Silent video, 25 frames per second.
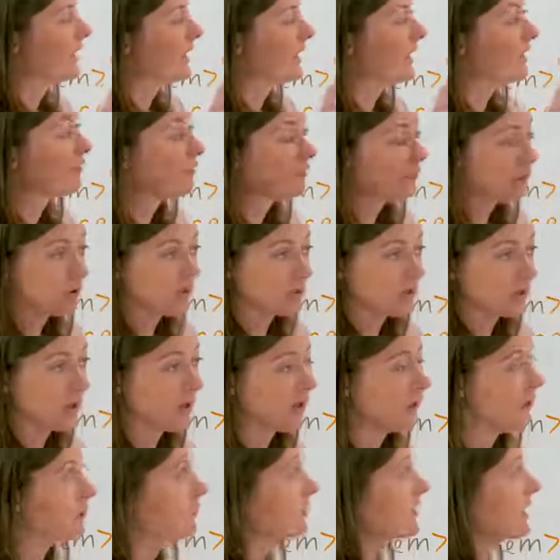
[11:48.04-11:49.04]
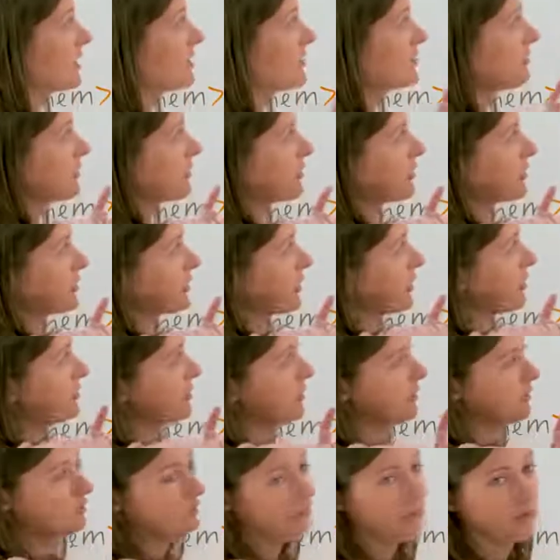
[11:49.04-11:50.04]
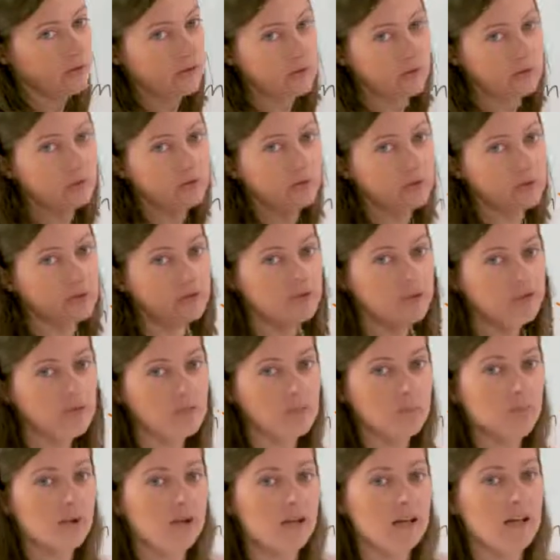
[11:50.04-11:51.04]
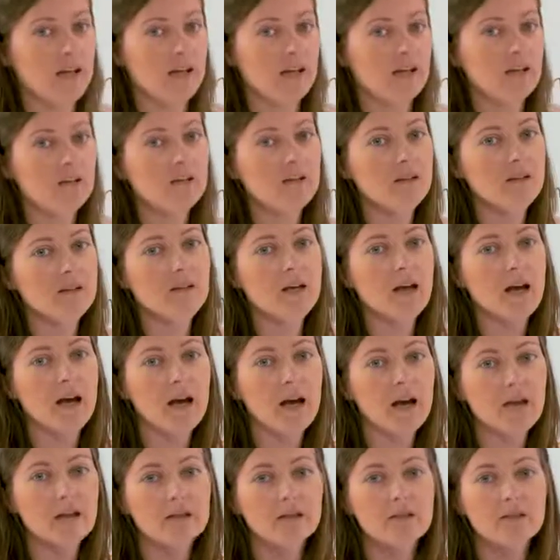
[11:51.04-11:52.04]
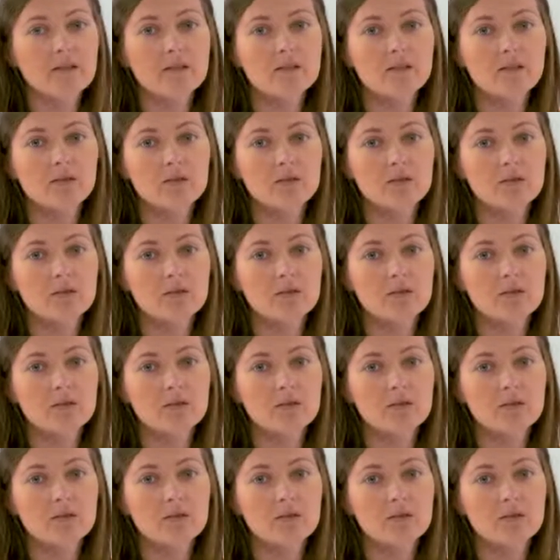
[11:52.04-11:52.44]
If you come down from Scotland with your Scottish money and